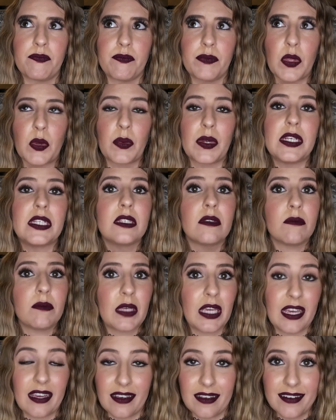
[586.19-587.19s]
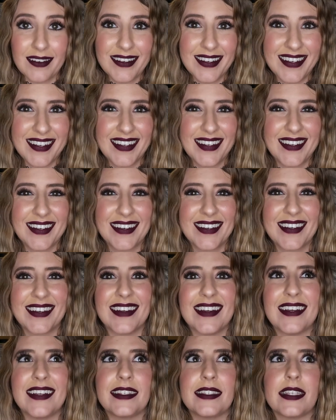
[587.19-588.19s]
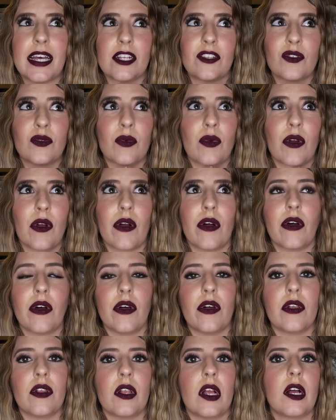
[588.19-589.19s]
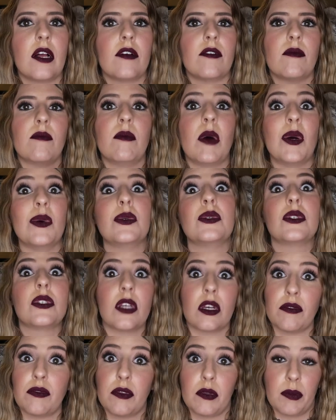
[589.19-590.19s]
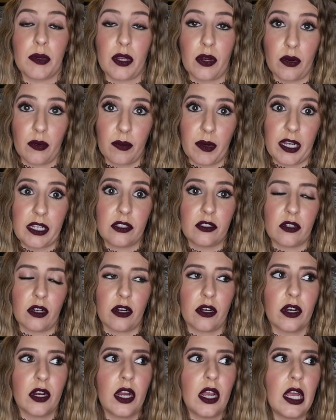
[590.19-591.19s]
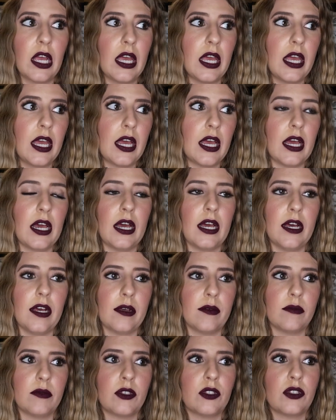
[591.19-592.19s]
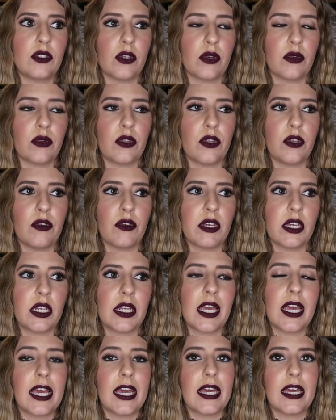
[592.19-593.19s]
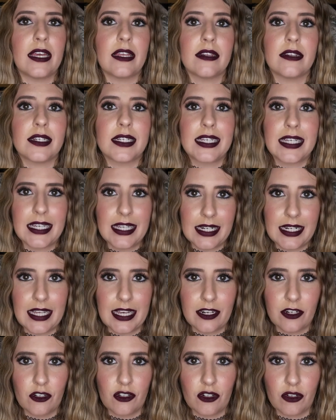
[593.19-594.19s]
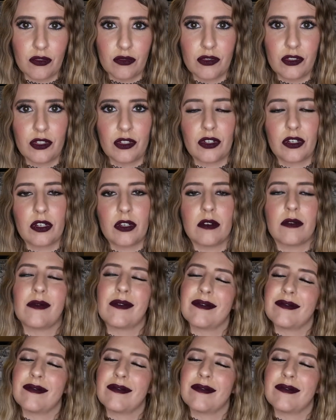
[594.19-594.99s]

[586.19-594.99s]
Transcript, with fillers: the reason being is that's where all, uh, most of the bigger rides are. Um, so you can hit Indiana Jones. You're gonna